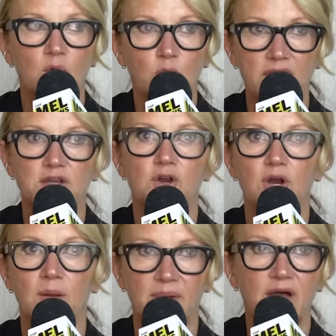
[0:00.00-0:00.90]
when
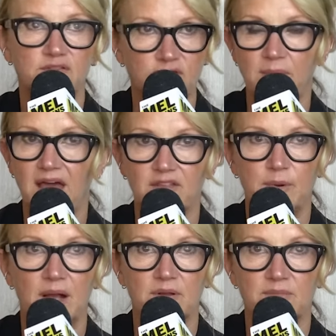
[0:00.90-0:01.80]
you're about to do math
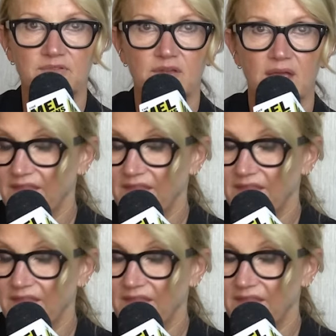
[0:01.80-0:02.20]
problems.